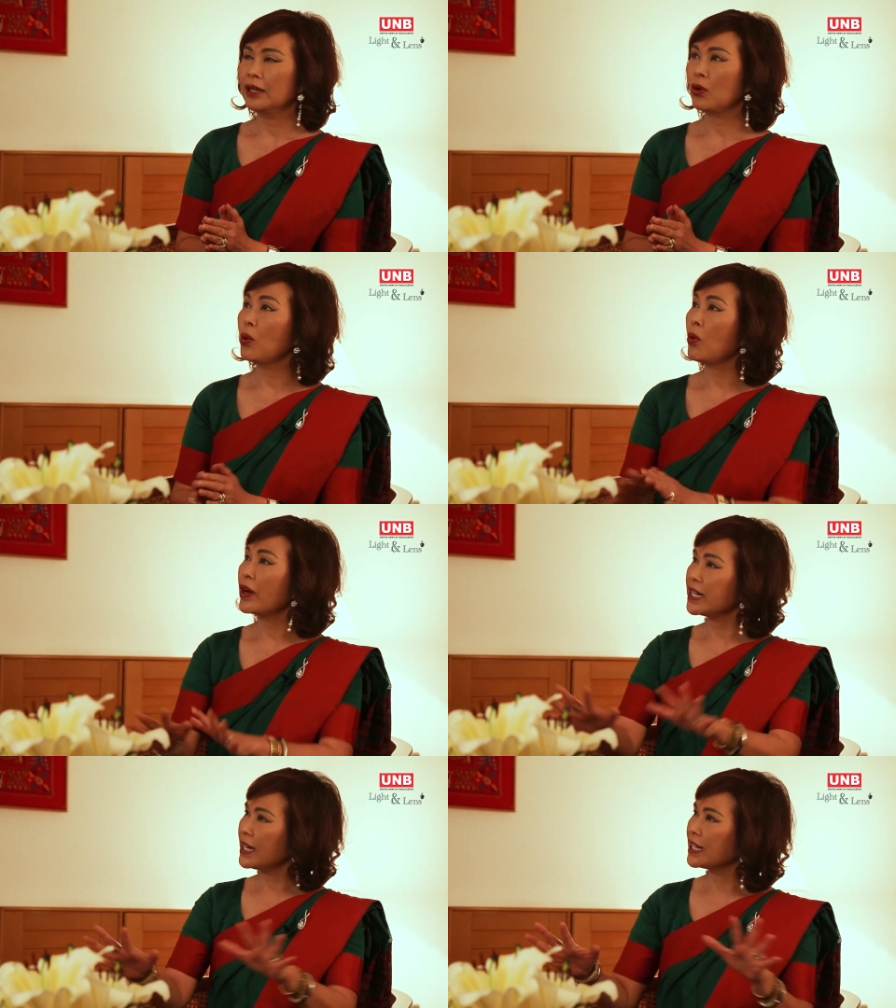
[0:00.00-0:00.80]

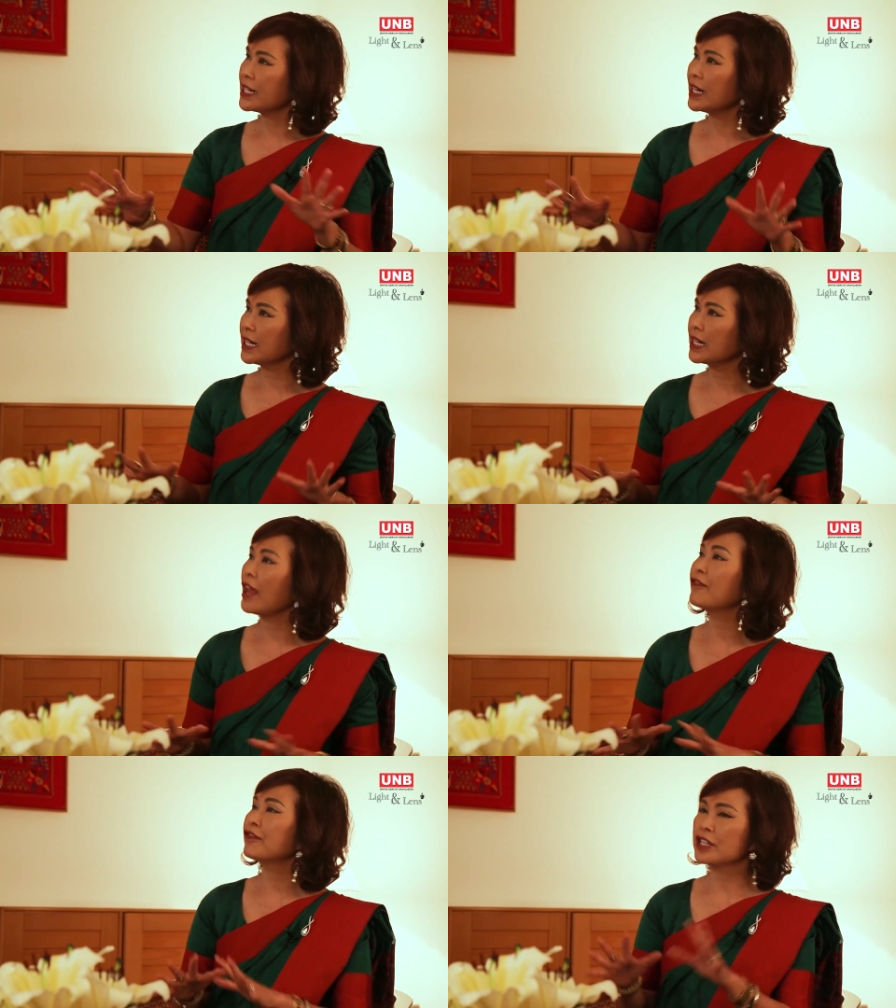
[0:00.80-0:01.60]
coordinating
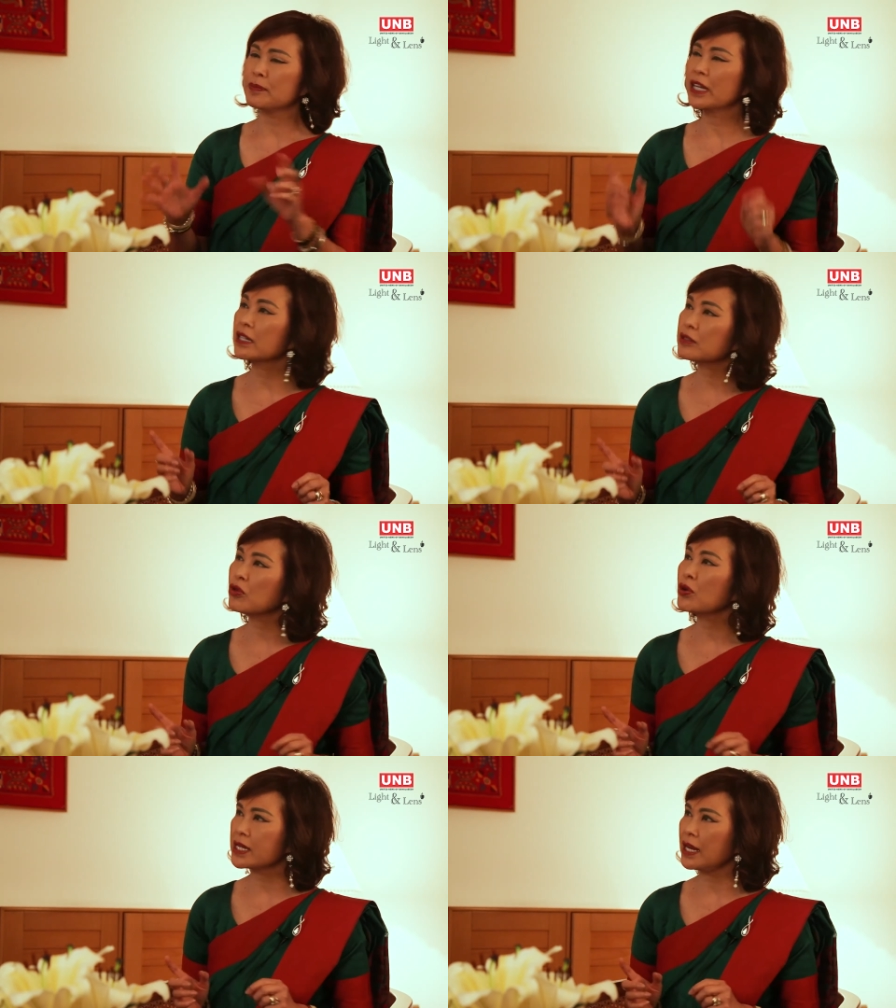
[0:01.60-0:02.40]
efforts, because
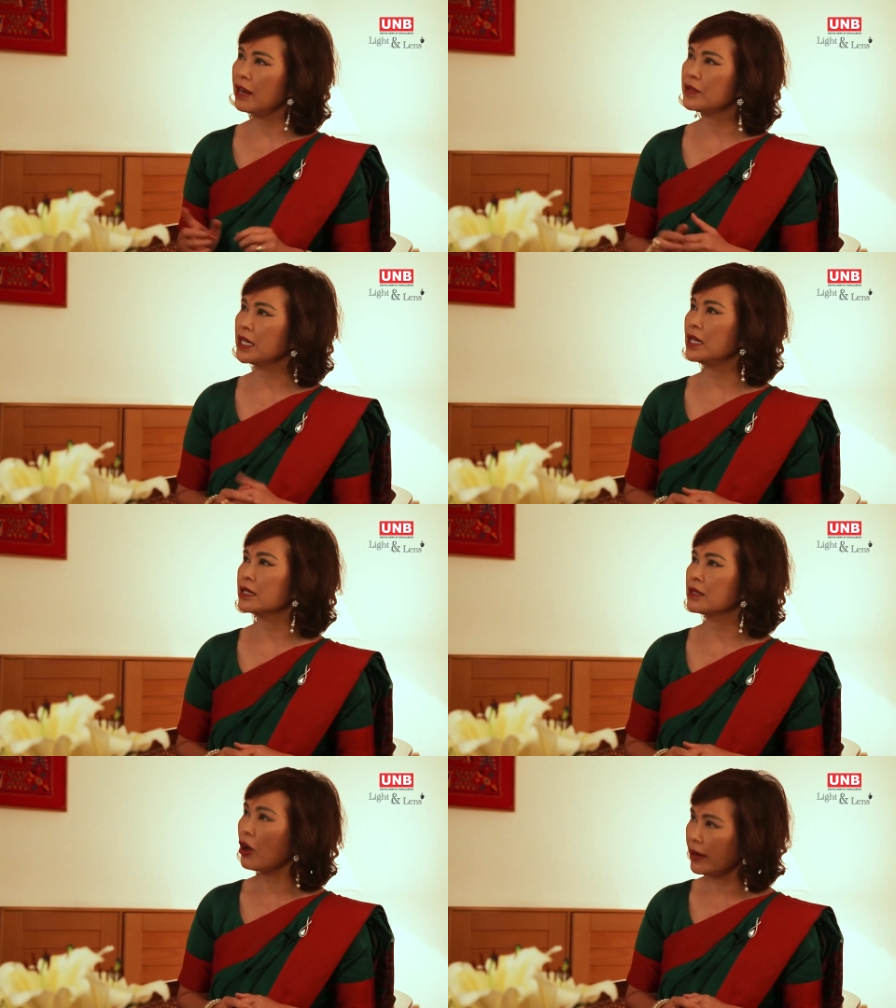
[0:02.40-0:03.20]
road safety
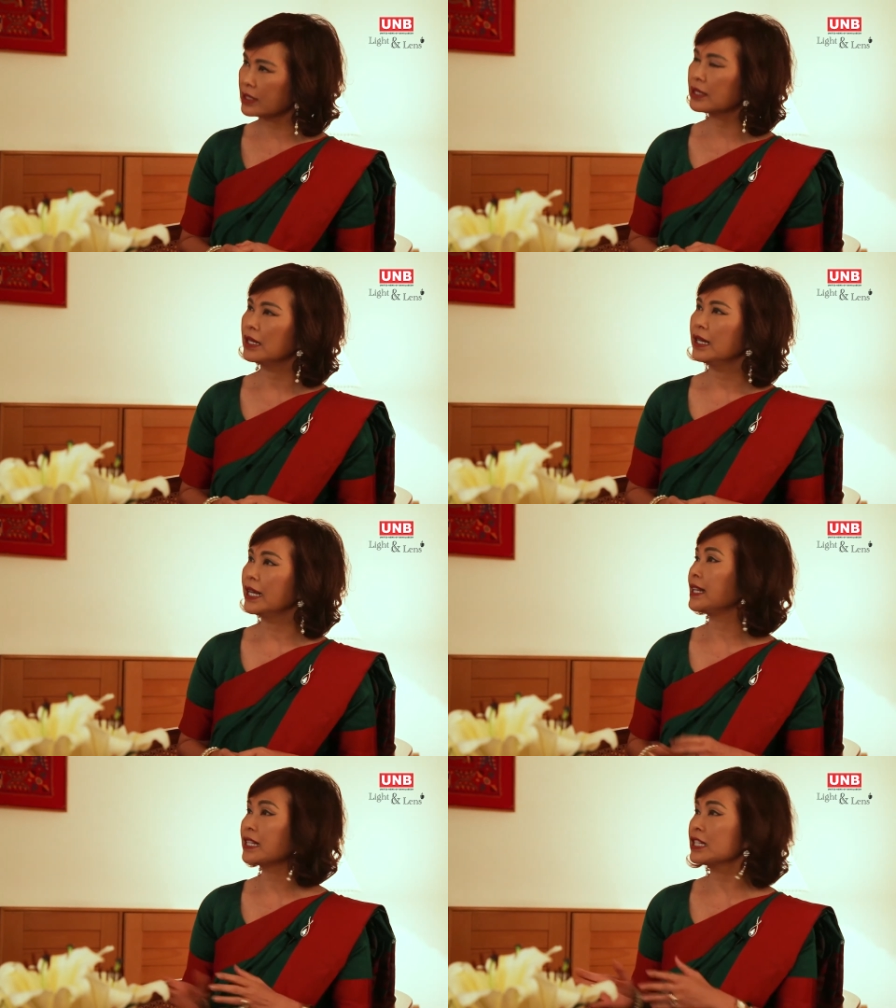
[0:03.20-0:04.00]
is not,
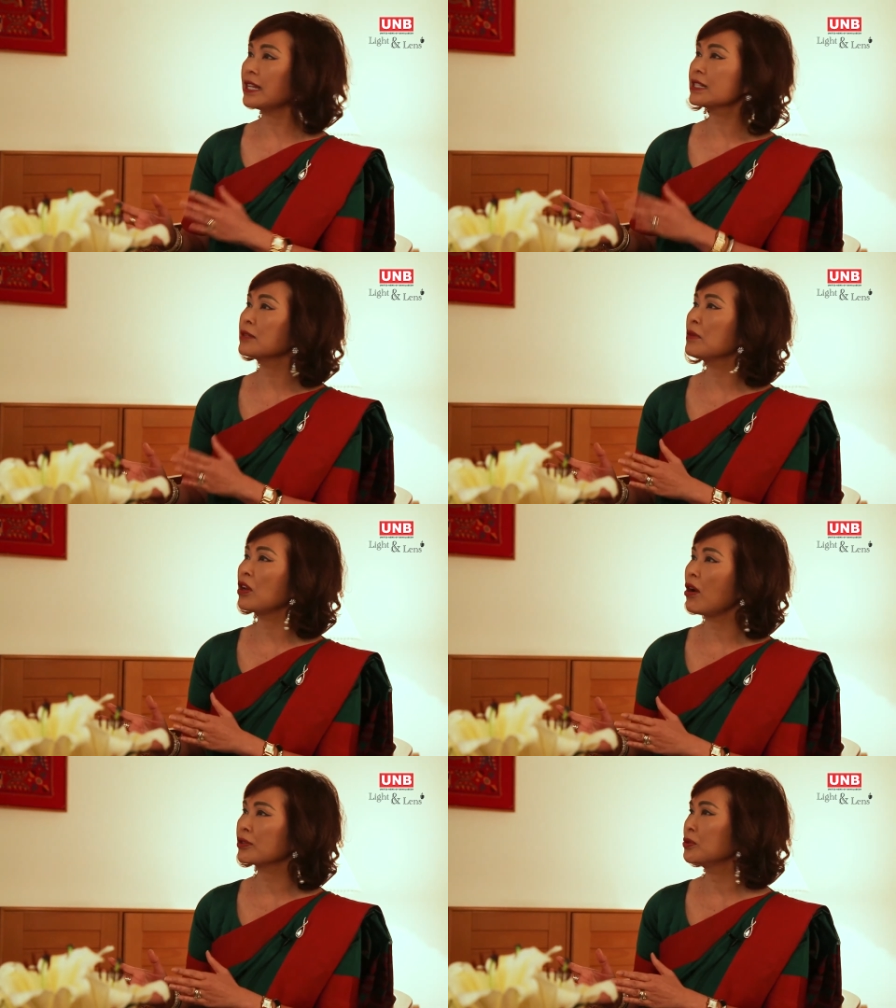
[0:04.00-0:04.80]
it doesn't
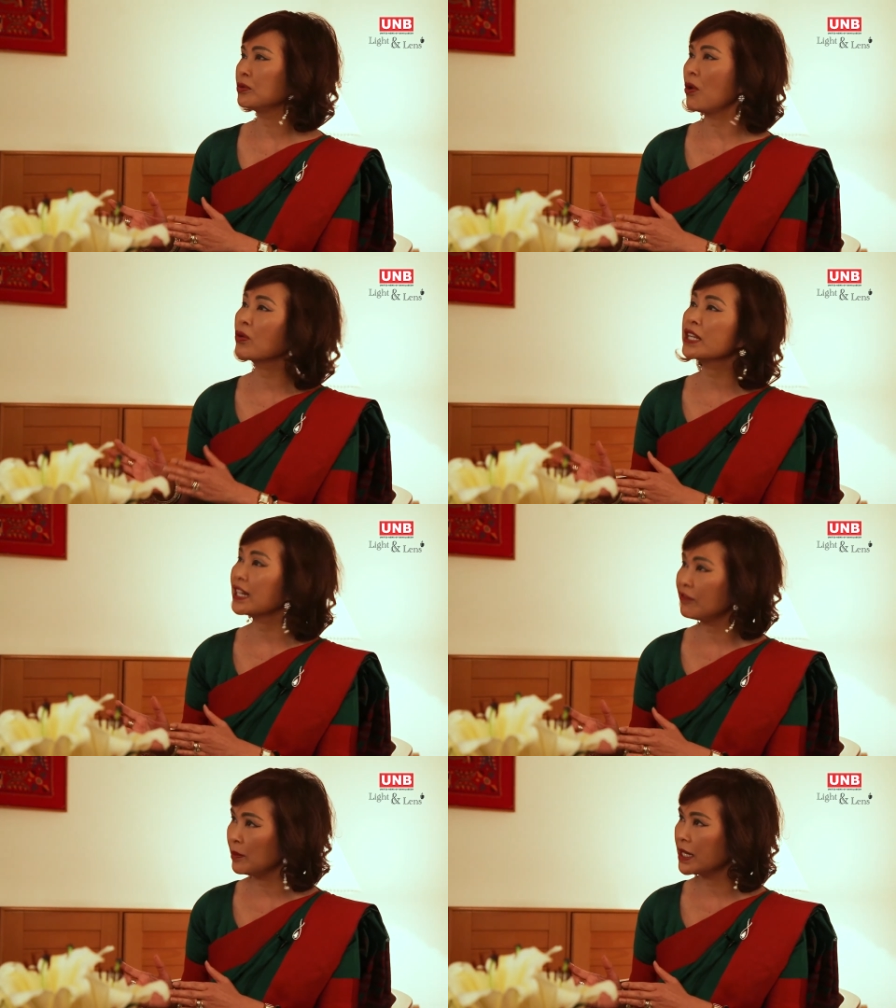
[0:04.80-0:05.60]
belong to only
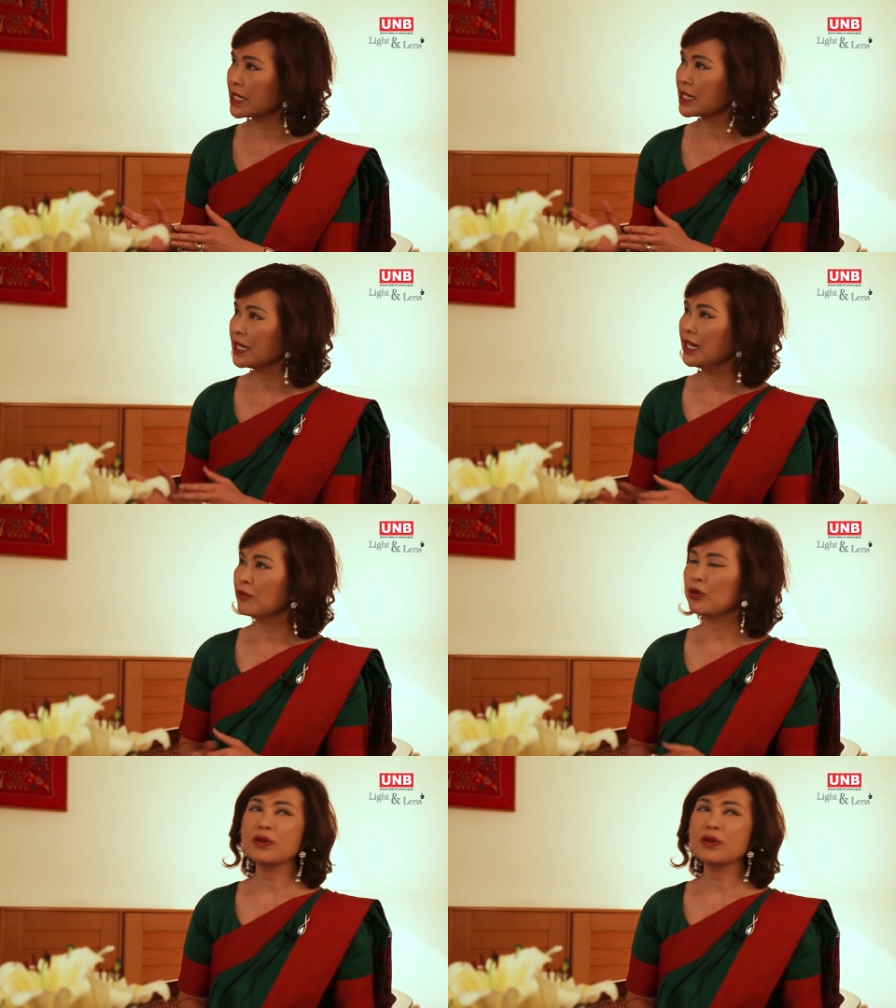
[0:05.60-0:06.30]
government. Road